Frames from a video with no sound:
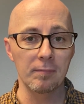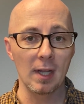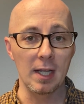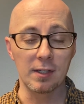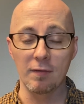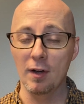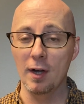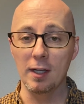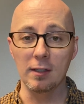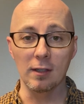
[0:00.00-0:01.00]
It's a
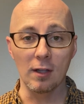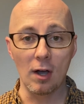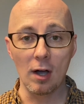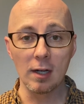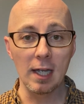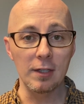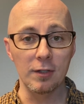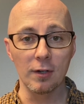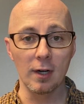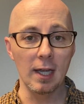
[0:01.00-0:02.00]
very long,
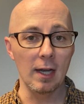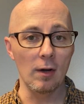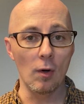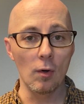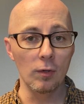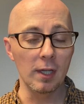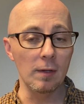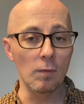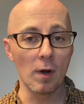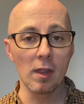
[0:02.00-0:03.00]
enduring, and old,
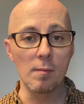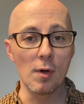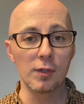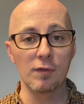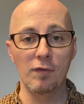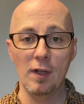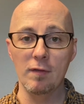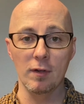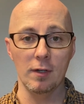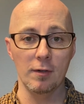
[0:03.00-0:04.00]
and one of the most
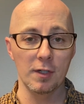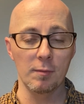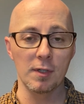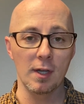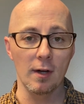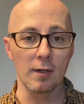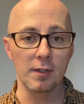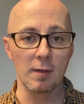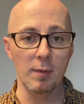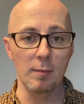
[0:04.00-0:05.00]
favorite Christmas carols
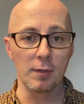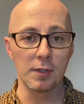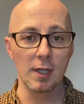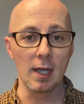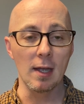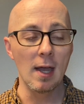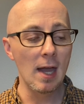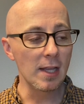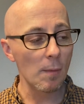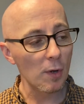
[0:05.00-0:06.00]
that people sing.
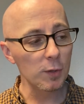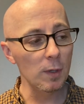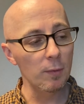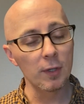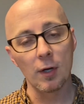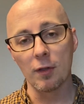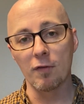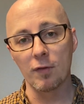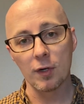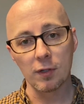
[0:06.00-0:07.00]
Now, most people know the
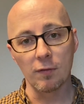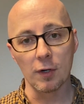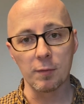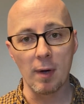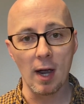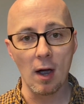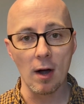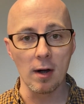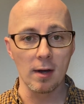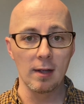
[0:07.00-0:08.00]
first verse by
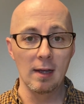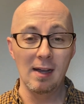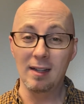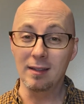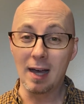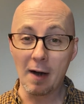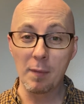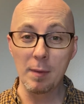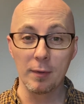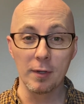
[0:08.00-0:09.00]
heart. A lot of
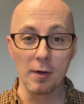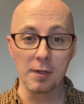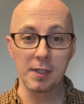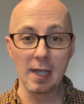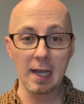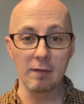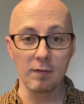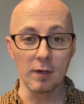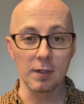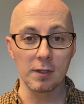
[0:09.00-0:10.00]
people know the second
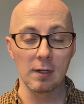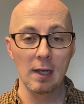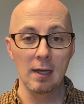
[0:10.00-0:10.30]
verse.